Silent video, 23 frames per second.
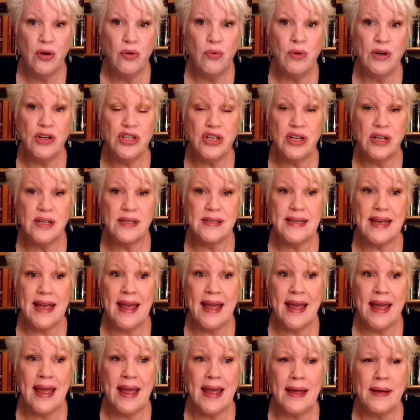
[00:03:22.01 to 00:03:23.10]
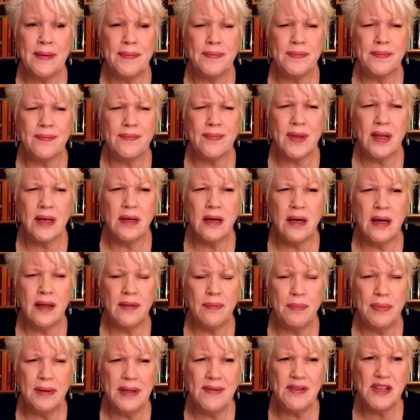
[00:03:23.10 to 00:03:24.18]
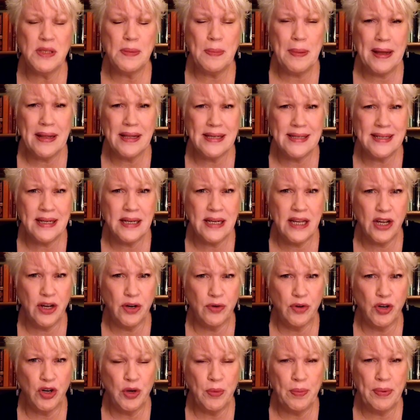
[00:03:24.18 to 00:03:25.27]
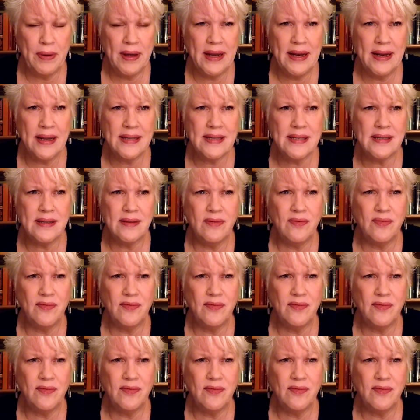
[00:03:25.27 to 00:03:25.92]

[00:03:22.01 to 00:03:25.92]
which is I believe it's a Palestinian group, and it